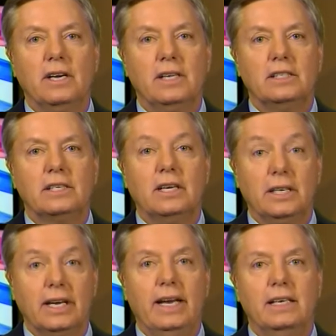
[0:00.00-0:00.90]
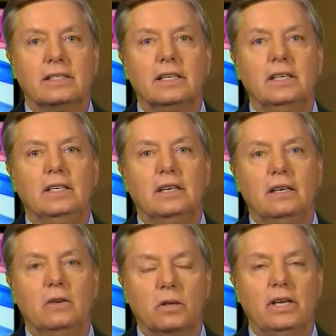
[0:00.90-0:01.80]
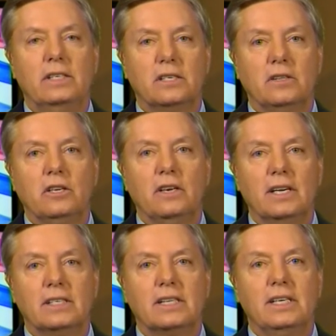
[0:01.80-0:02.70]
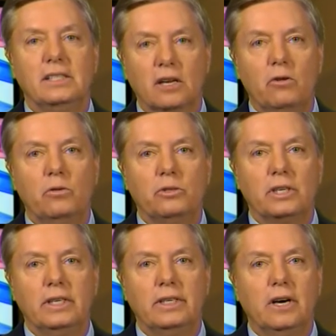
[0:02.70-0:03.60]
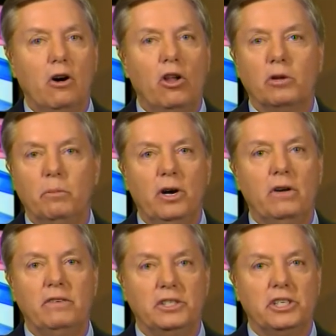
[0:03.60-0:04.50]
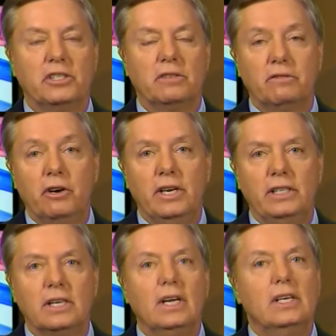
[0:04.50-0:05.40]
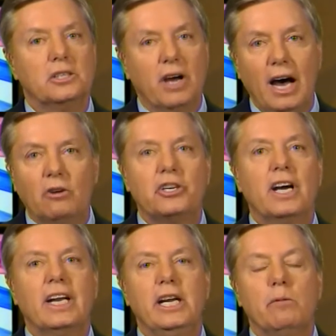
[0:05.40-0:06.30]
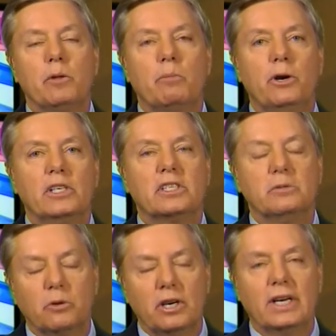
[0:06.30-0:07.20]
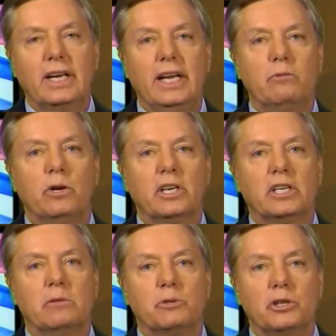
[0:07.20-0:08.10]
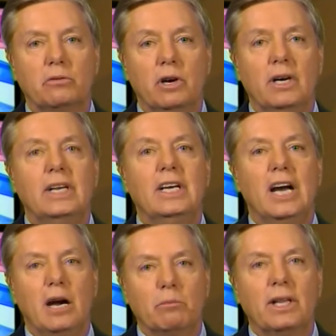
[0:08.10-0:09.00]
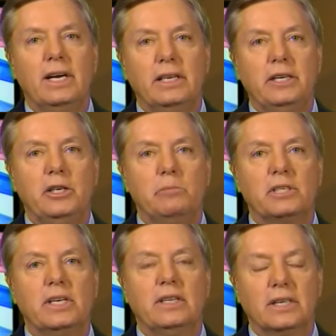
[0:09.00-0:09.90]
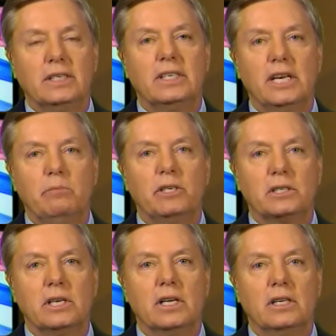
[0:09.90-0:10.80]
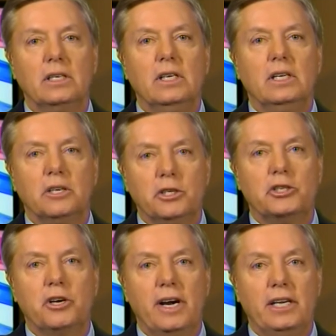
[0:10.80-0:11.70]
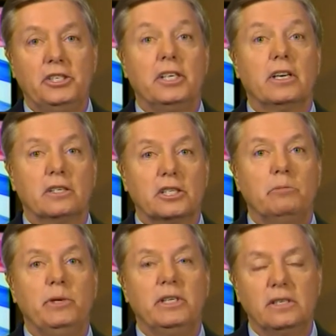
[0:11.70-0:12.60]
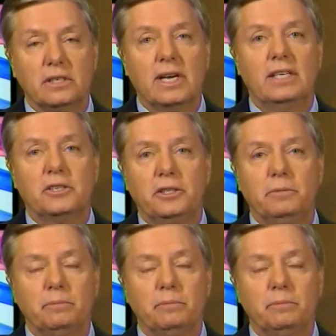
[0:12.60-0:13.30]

that the United States and gas uh, on lands that the United States owns, and uh, all above is just a phrase. So I'll try to help the president where I can when it comes to Iran. I'm glad to hear him say that containment's not a good strategy because it'd be a disaster.